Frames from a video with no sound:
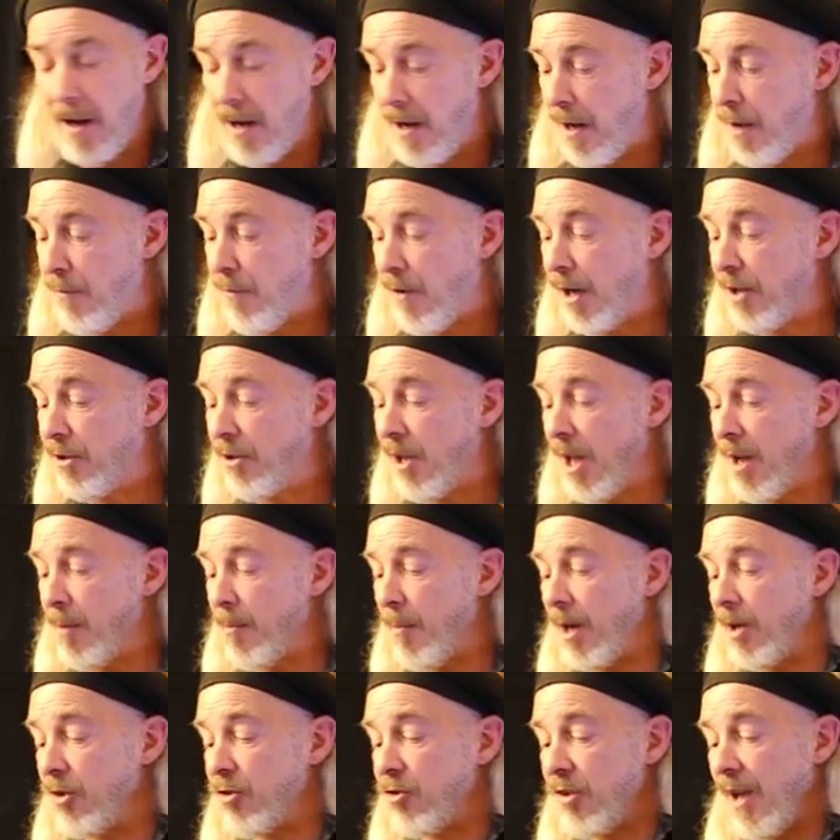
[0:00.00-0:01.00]
If I take
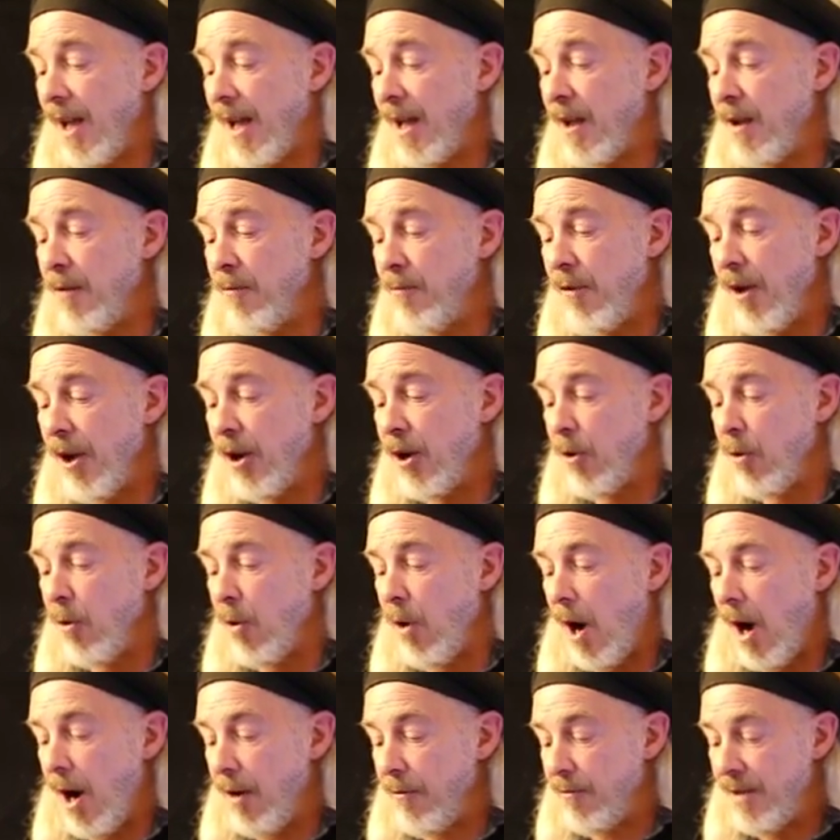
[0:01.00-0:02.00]
my second finger
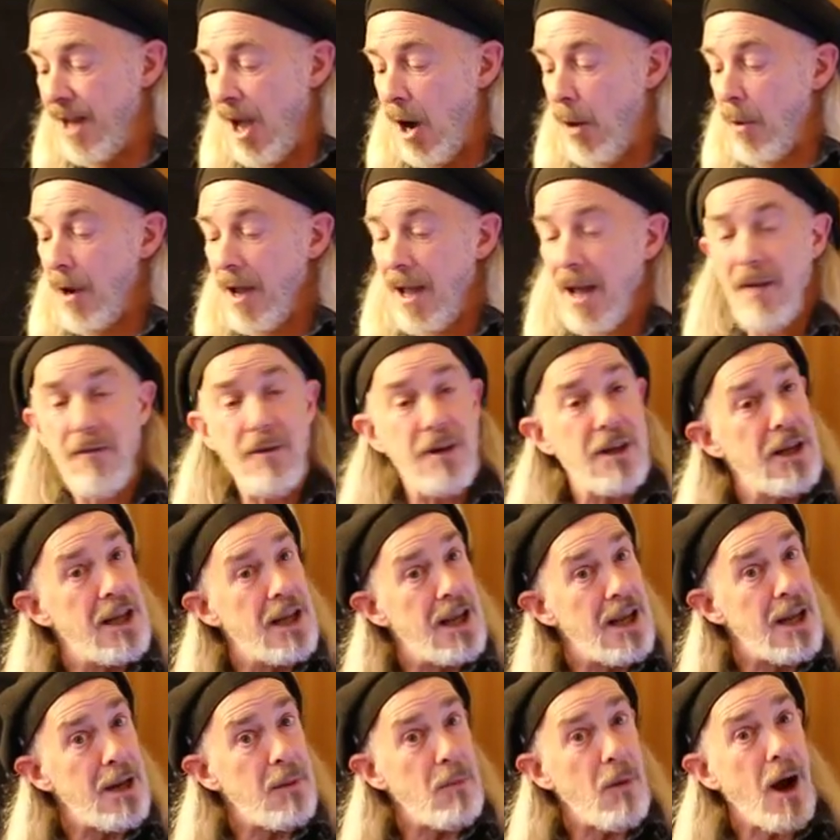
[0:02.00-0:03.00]
off, now I have an
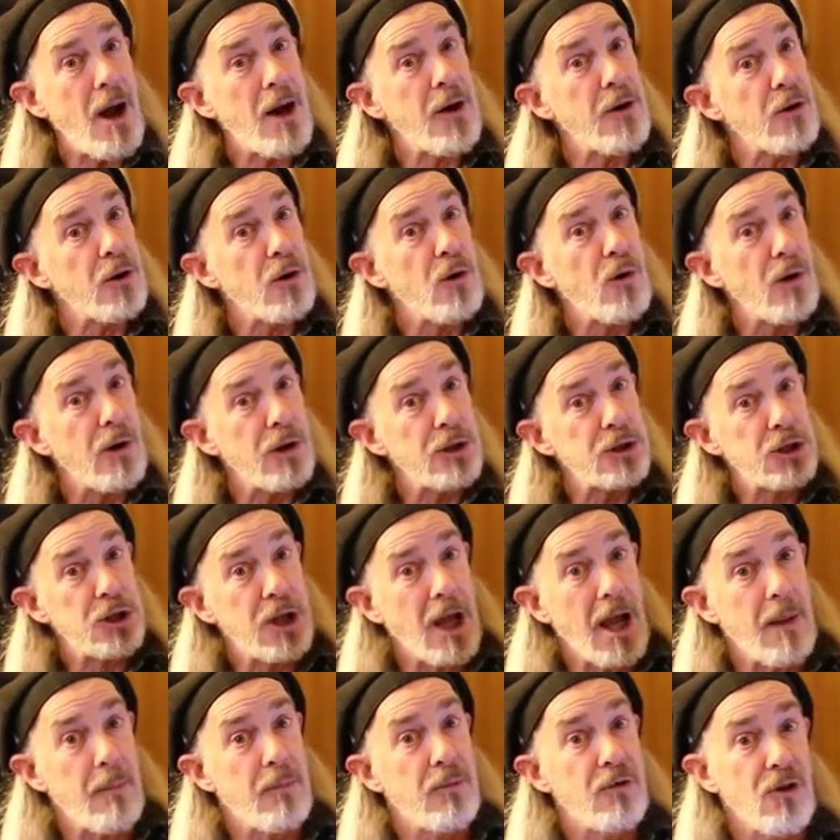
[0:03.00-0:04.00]
E minor chord
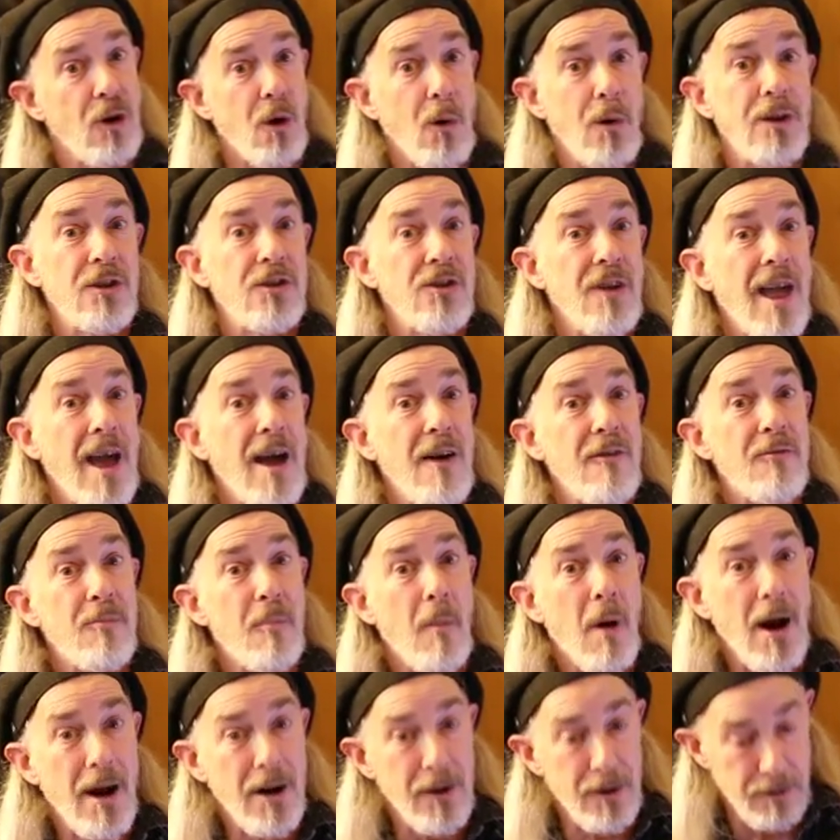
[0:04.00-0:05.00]
shape, so it's F
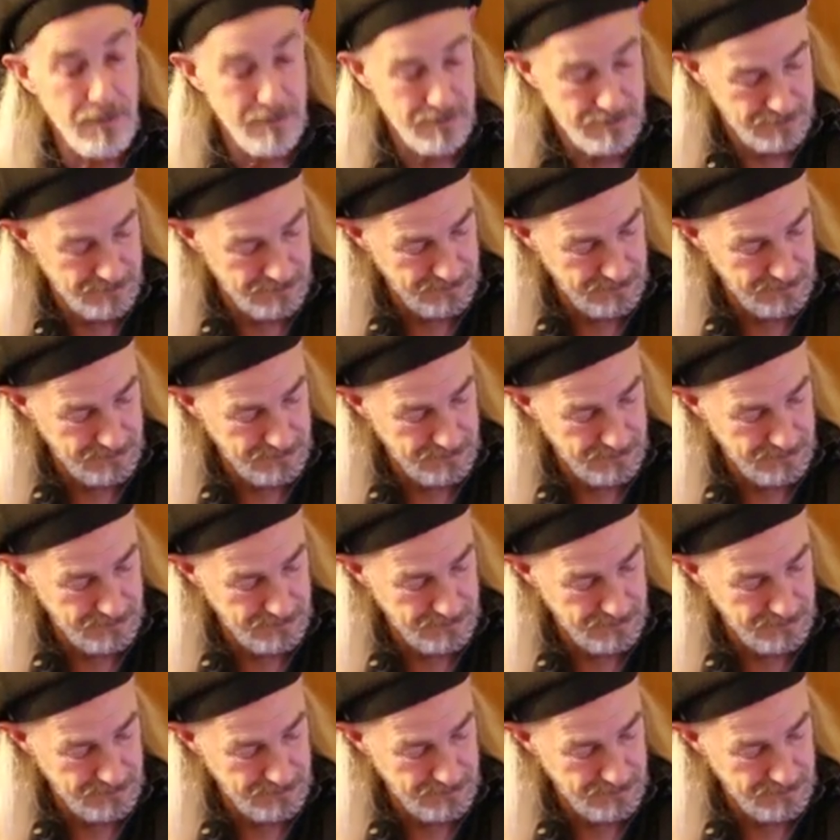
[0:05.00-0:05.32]
minor.